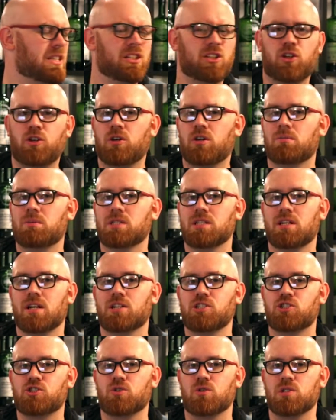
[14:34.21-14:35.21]
cucumber's a
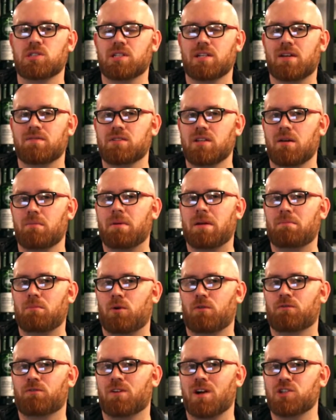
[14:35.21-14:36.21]
nice choice. It gives it a bit
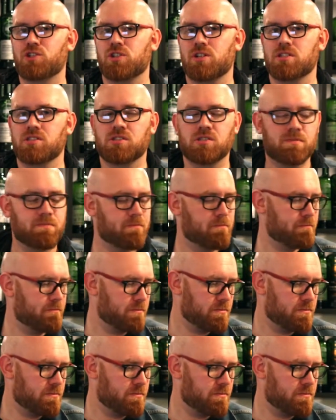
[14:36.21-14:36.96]
more freshness.